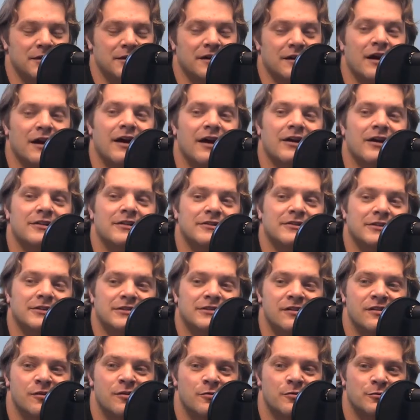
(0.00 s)
behind the
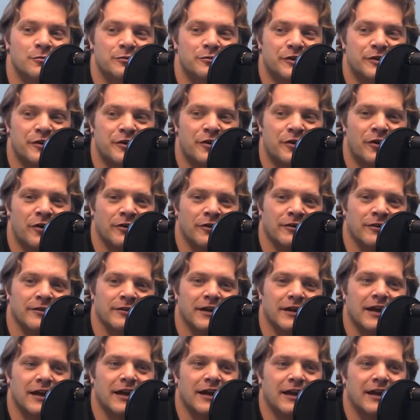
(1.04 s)
tone
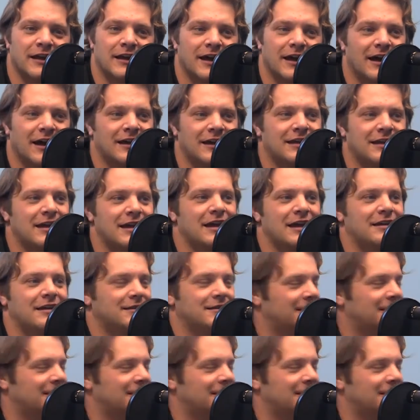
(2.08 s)
curtain. And I can't